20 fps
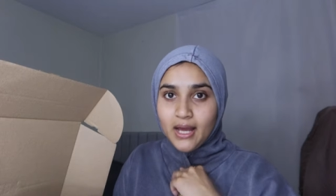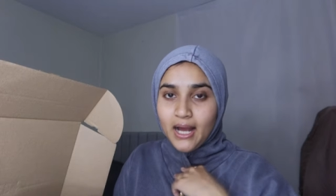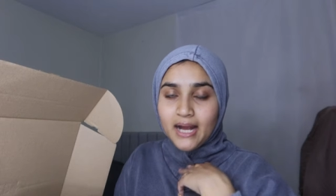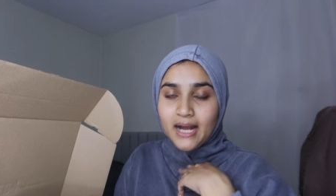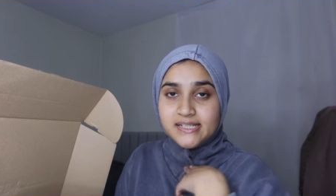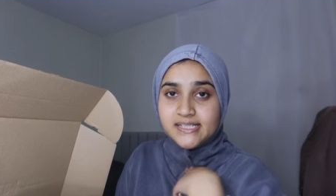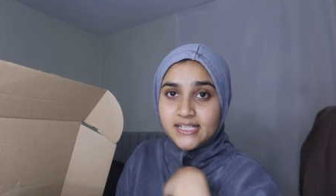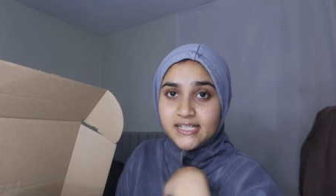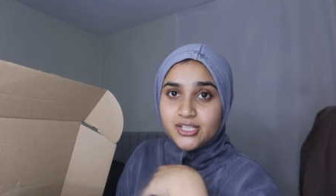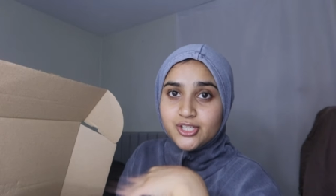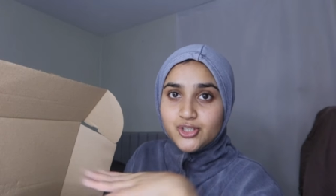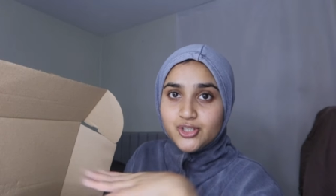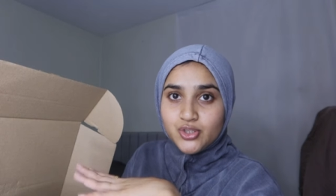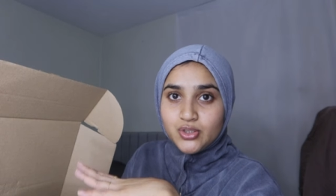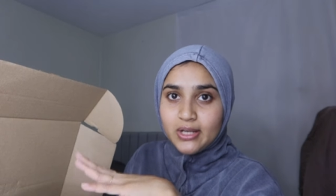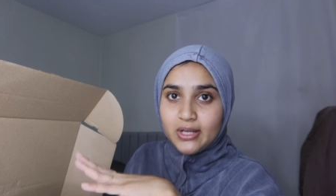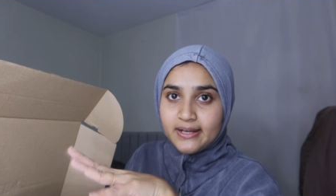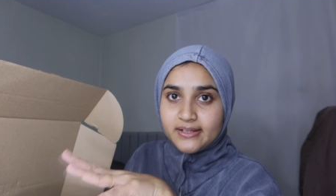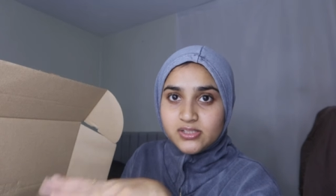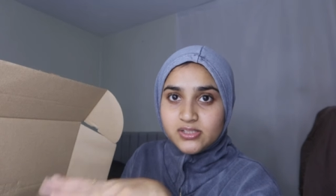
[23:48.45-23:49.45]
I tend to do
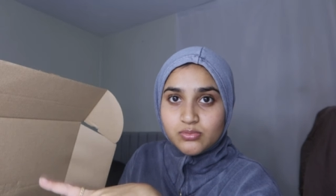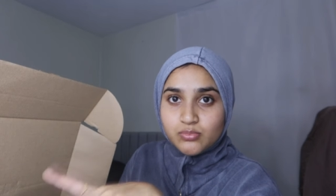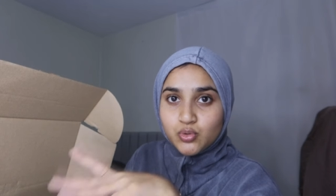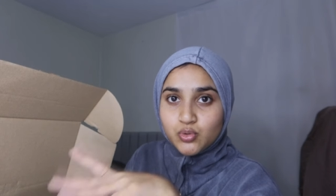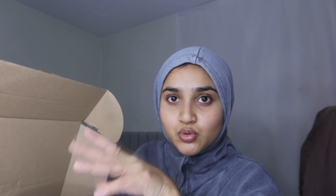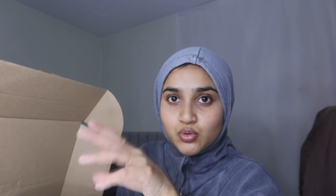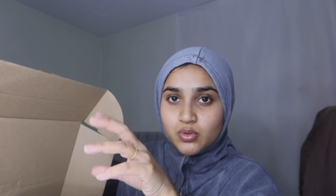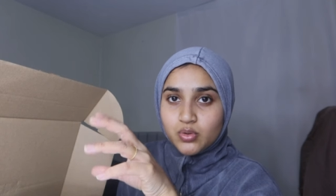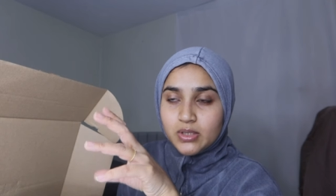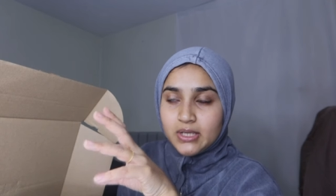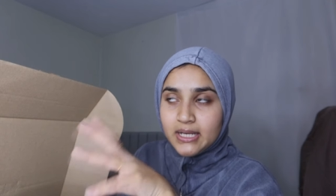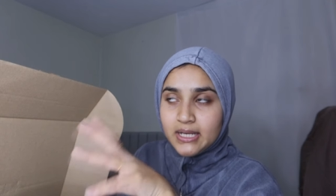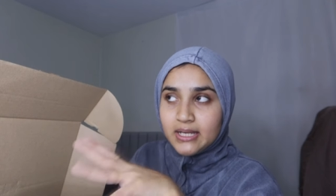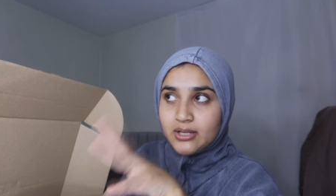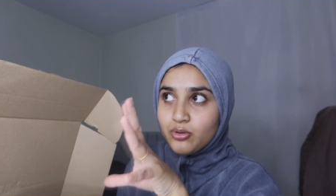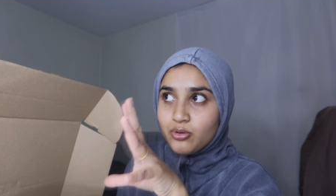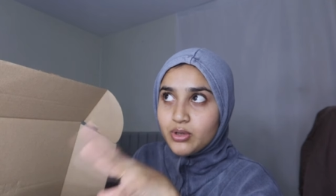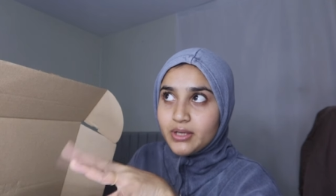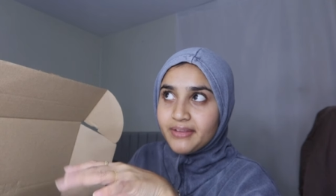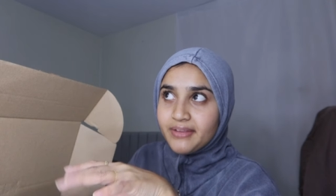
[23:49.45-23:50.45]
like small
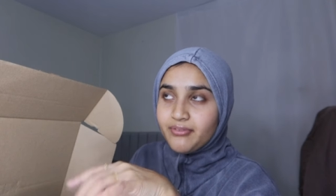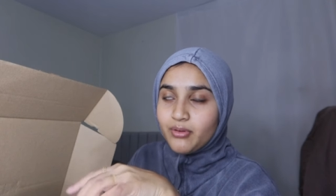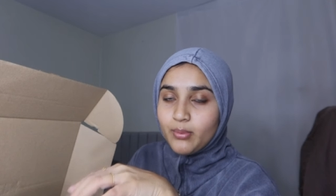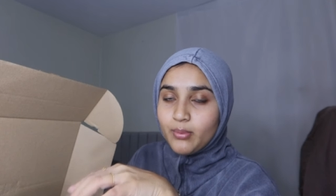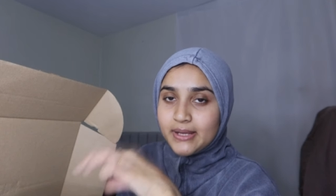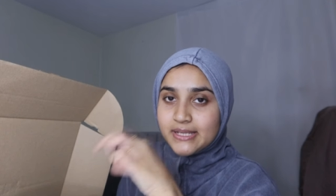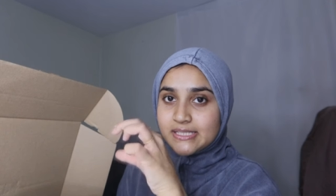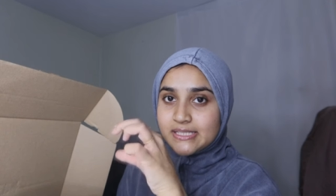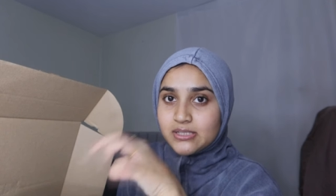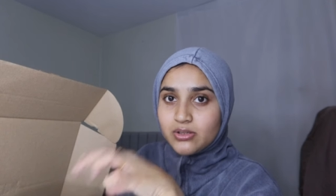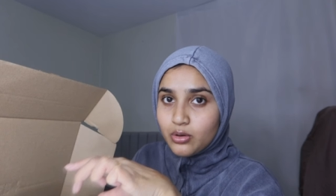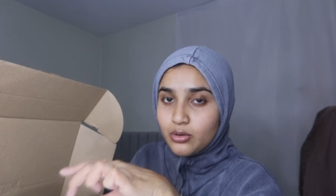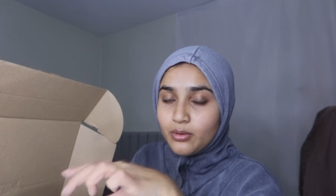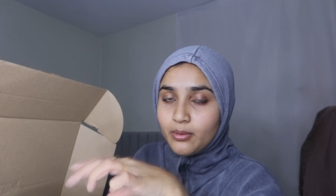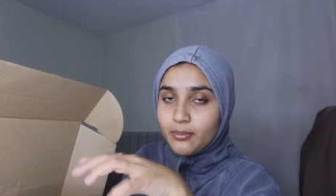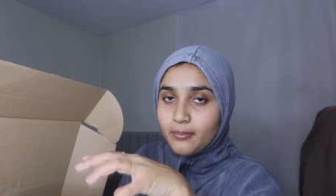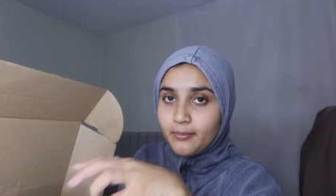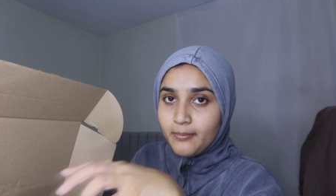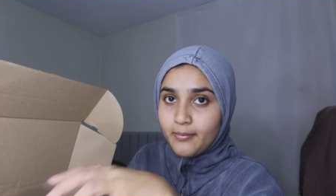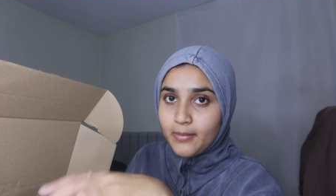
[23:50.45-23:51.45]
little giveaways on
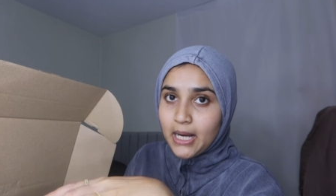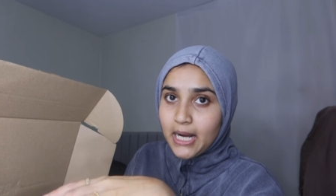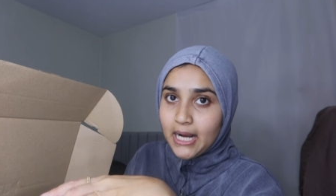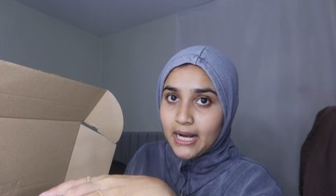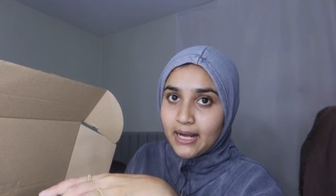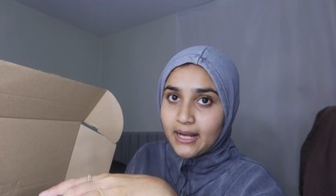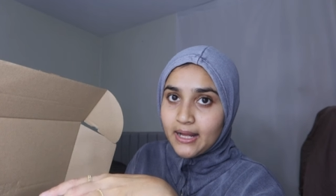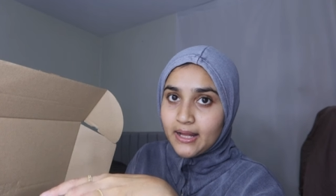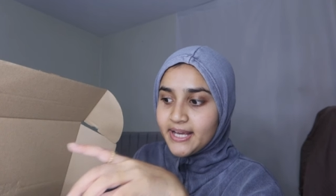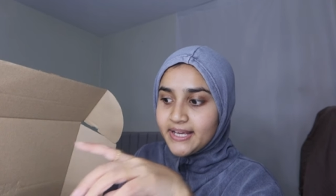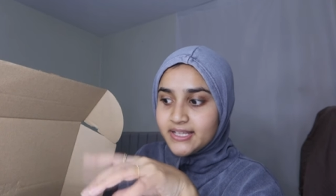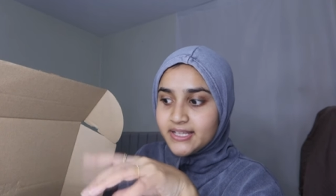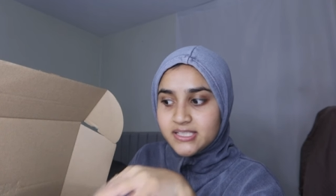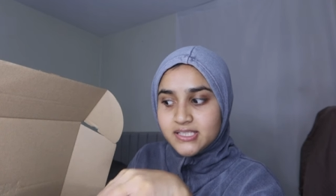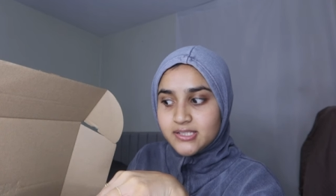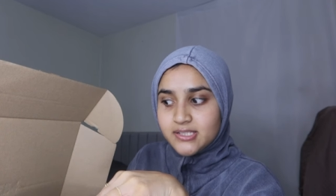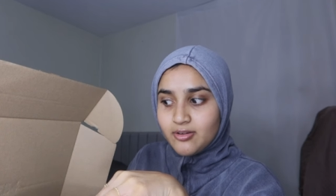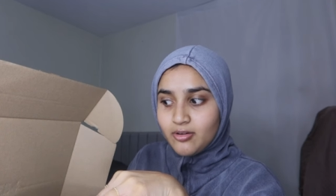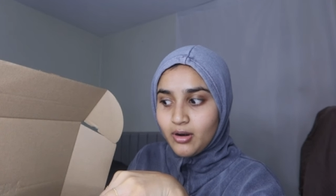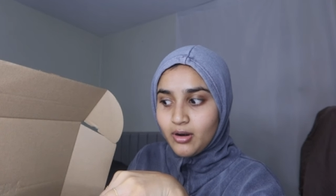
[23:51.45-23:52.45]
my
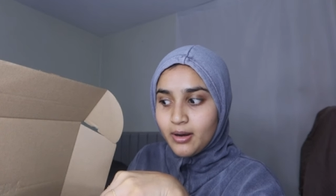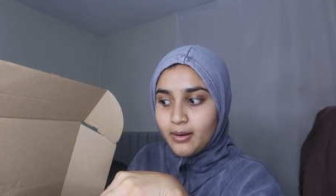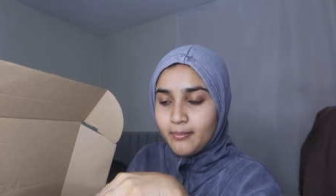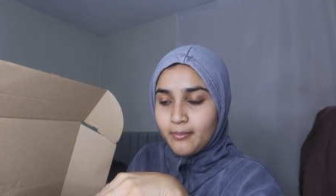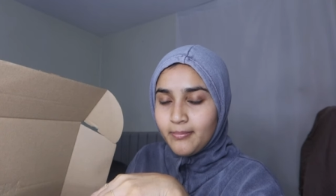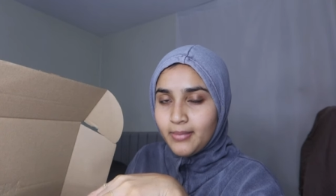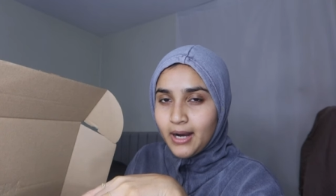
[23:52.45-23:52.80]
Instagram,